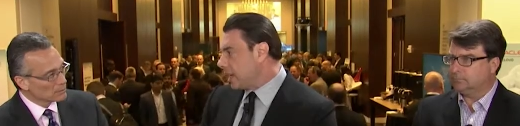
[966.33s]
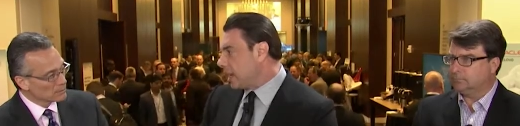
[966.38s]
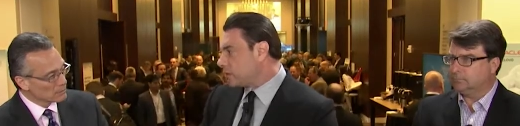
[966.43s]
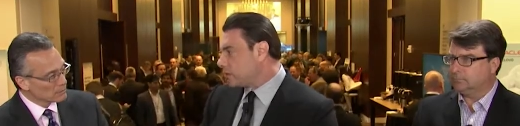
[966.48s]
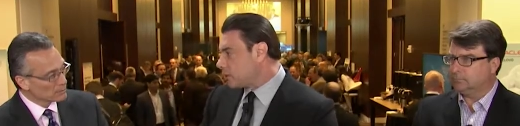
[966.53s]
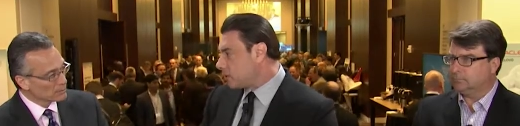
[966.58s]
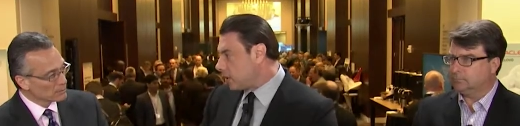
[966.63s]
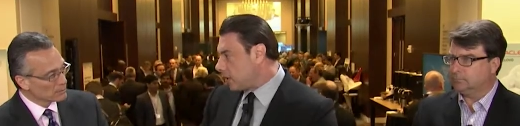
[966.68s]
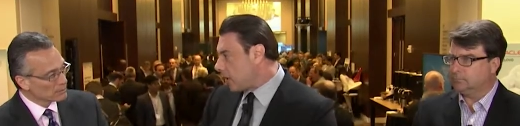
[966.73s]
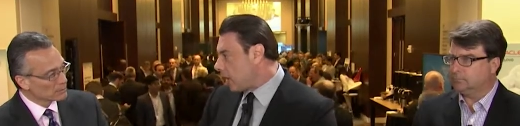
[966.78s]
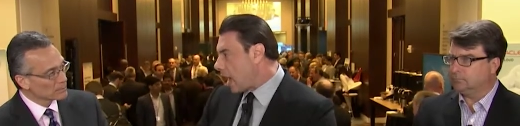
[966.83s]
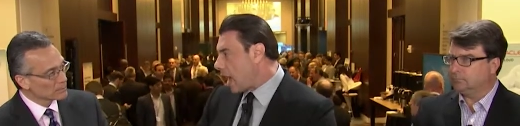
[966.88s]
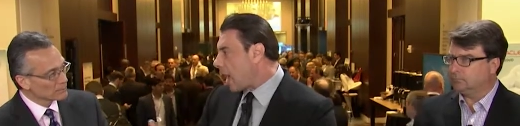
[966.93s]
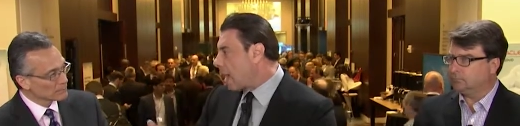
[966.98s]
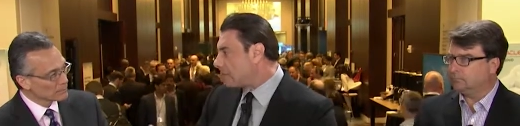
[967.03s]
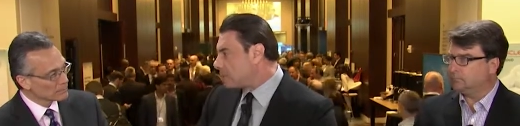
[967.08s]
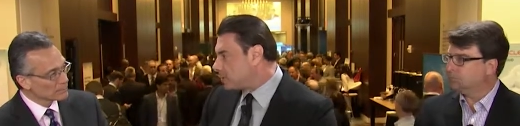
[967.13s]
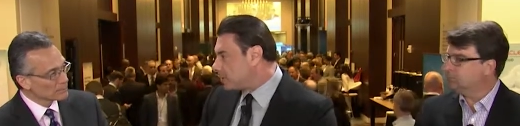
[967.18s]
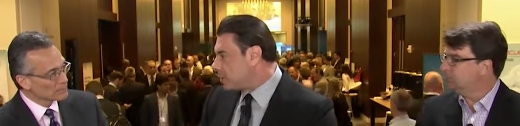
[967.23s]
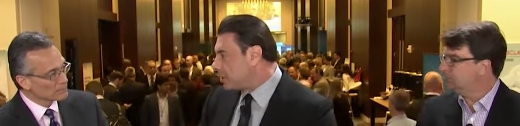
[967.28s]
Speaker 1: extra
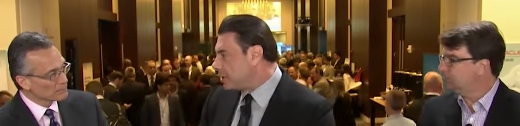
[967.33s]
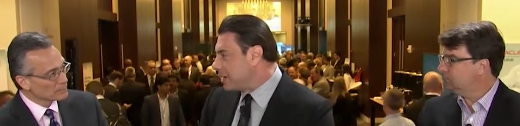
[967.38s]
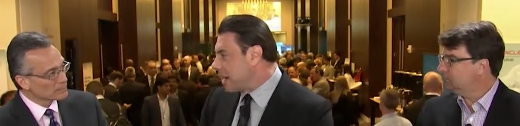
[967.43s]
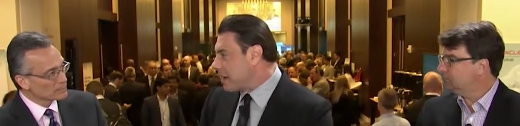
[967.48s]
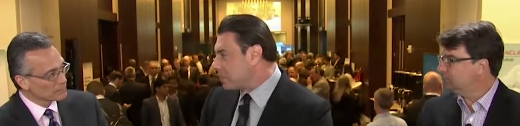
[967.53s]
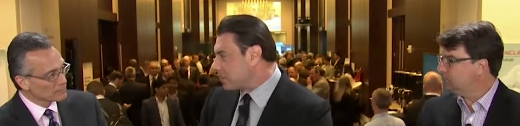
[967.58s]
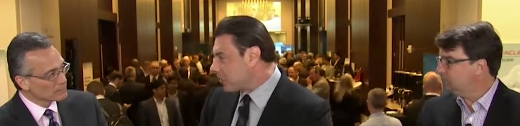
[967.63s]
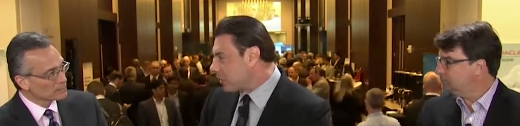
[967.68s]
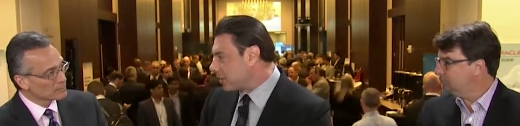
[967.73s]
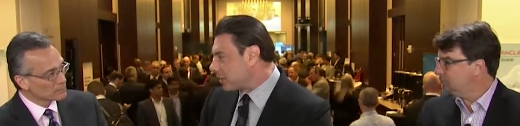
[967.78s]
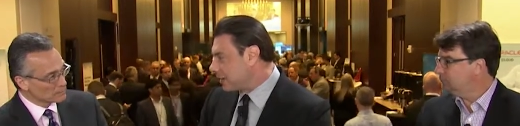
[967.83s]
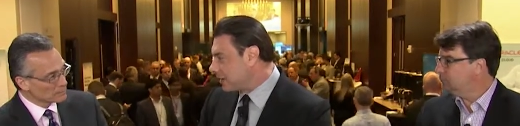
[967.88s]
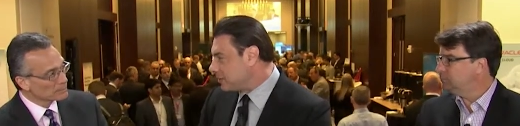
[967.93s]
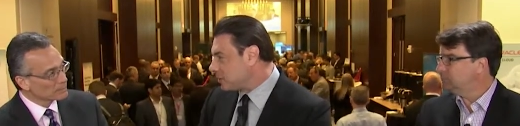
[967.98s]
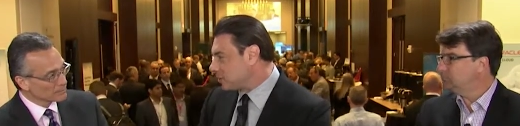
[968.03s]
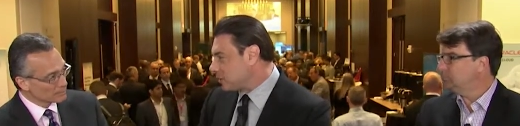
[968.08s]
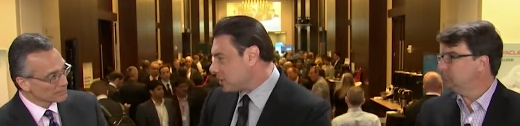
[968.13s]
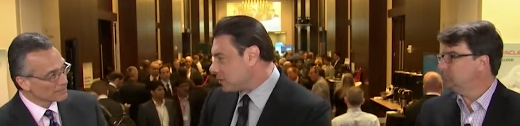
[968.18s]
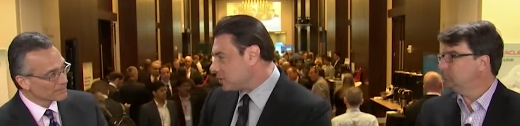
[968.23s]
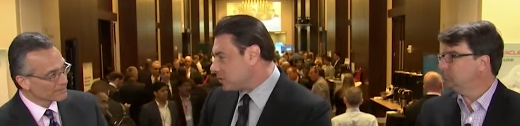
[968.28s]
hops in the network in
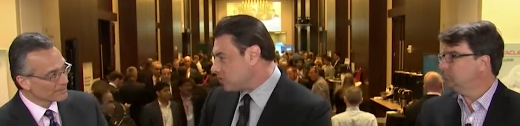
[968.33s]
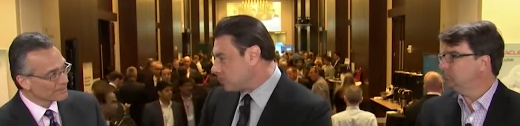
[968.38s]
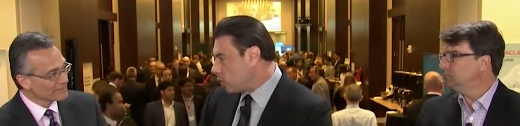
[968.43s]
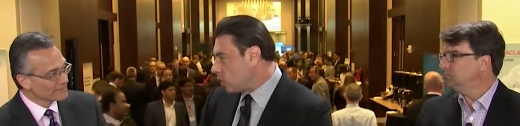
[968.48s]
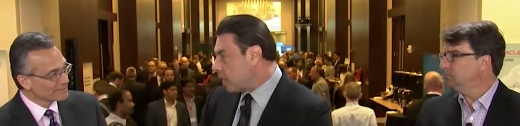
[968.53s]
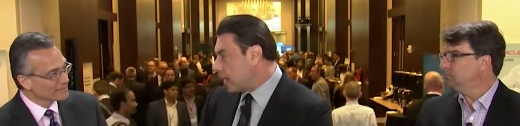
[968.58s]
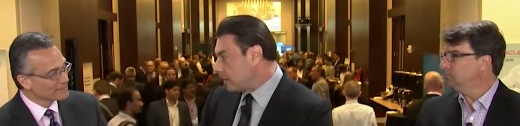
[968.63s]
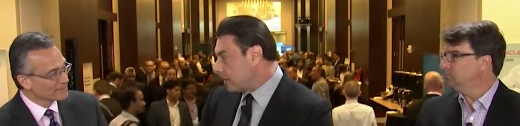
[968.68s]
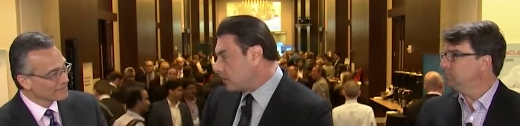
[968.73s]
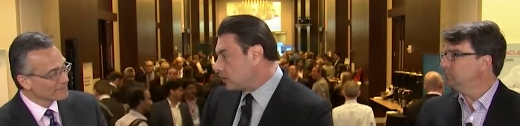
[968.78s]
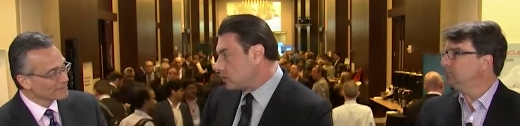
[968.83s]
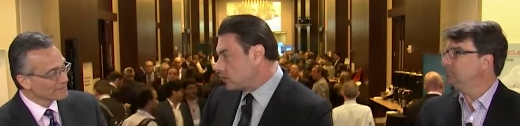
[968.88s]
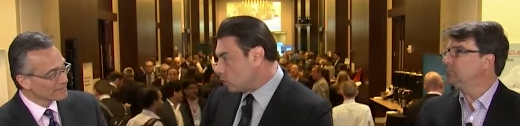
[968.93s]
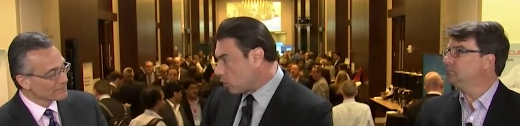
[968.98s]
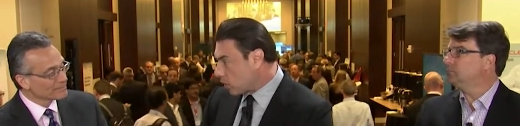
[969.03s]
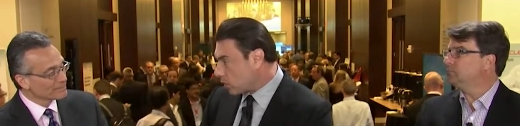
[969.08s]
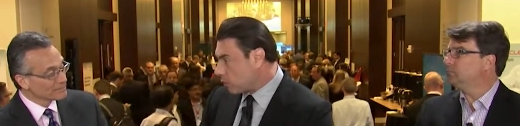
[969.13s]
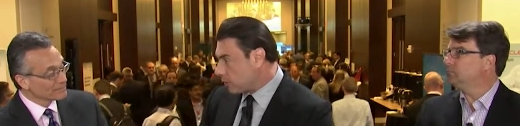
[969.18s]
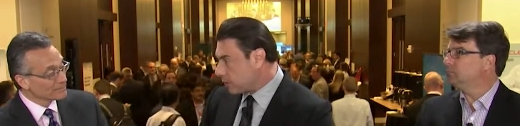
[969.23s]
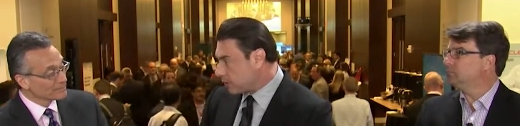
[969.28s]
terms of who I need to
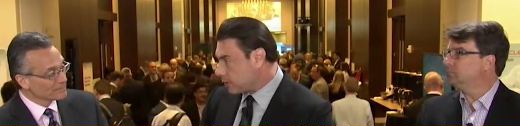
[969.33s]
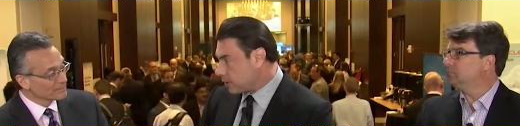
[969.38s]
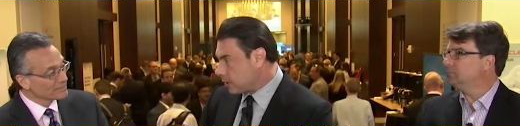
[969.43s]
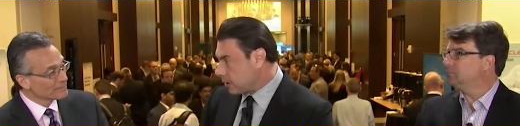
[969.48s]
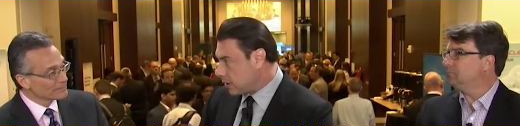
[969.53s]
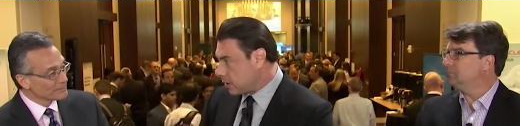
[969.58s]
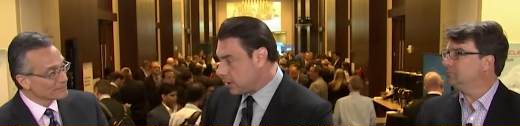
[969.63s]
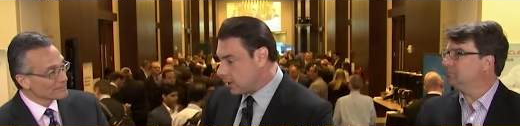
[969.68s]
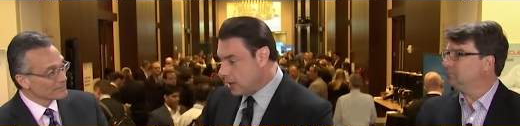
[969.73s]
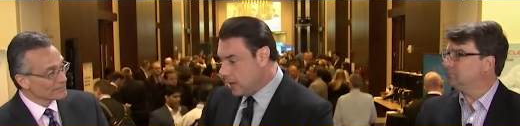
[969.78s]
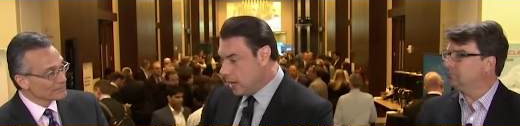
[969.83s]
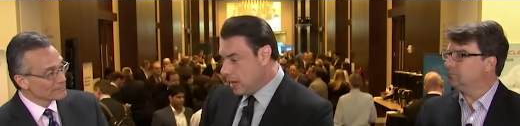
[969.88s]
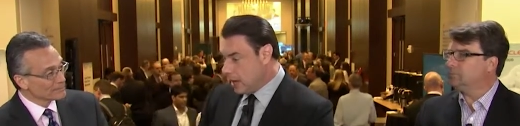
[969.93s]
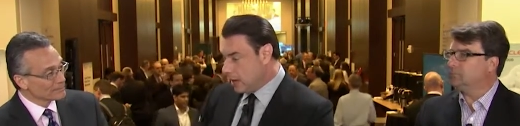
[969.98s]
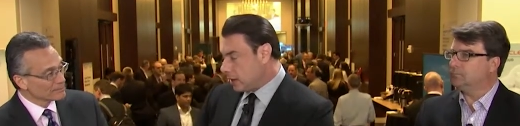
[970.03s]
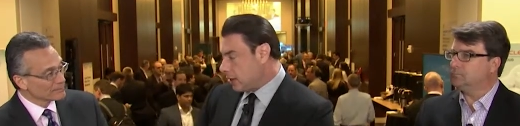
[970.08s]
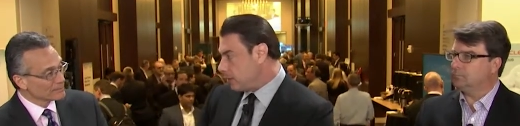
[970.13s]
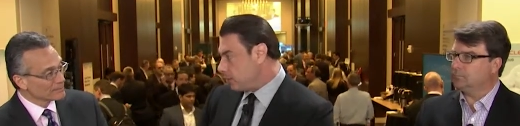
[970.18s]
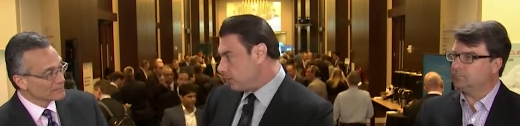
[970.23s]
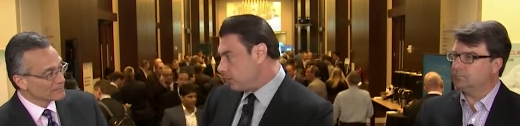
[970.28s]
work with to
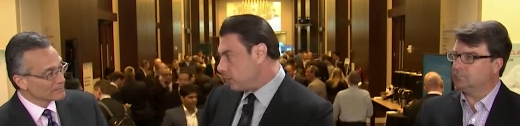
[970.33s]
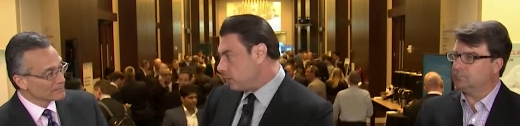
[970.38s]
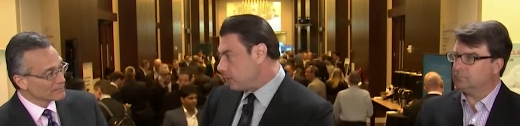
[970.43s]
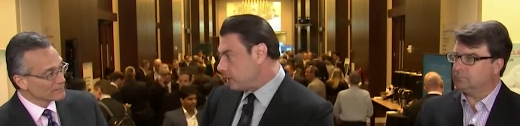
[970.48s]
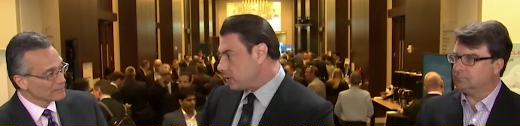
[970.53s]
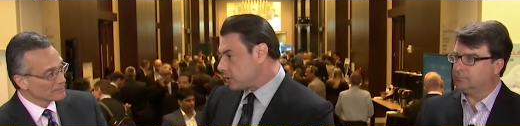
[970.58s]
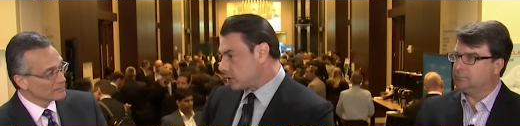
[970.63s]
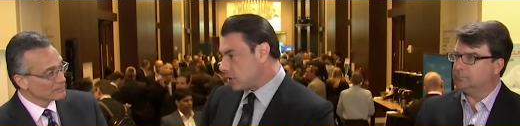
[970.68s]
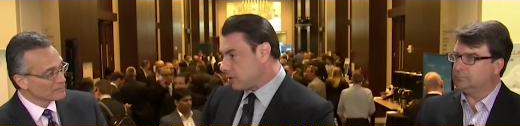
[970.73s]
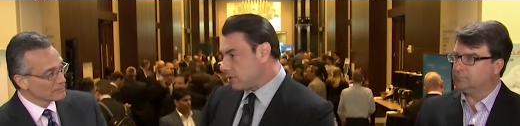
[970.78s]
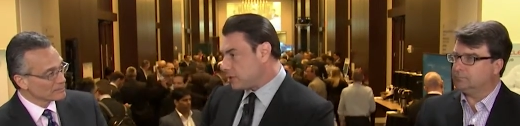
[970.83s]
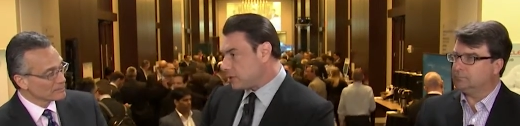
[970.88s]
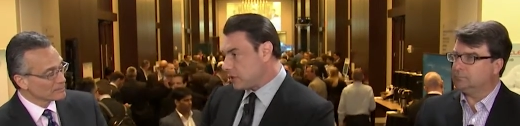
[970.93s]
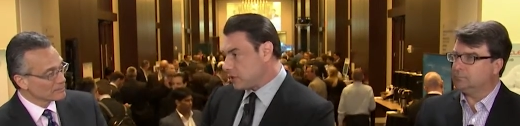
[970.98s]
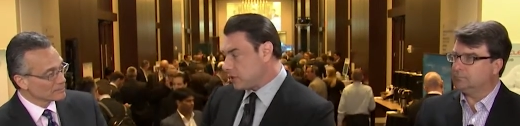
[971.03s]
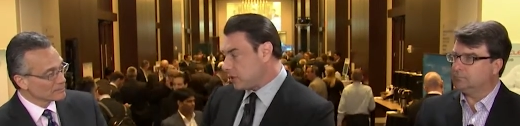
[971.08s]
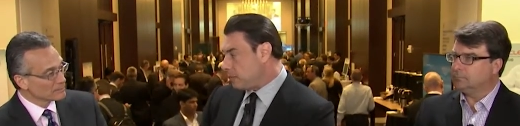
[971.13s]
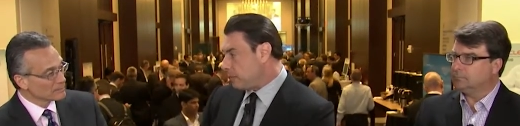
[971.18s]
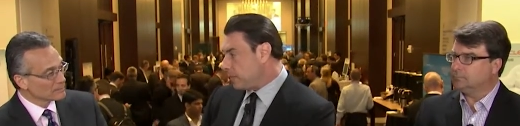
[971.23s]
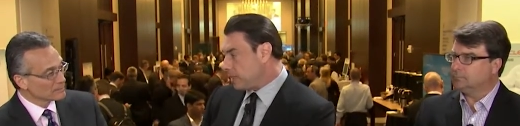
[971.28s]
consume these services.
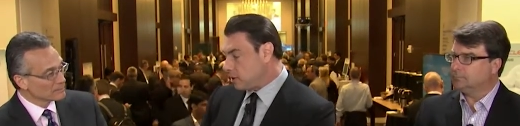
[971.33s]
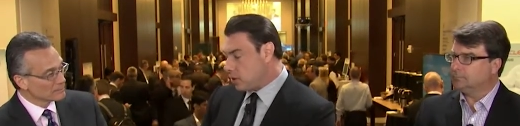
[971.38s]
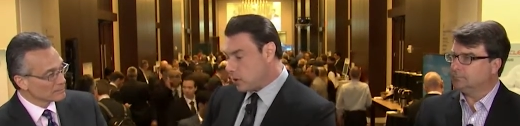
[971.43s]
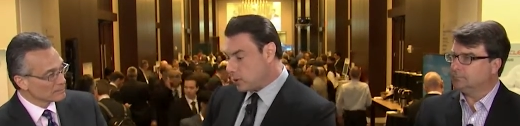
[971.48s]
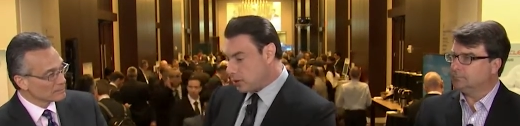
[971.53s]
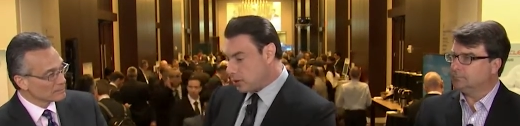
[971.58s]
It'd be no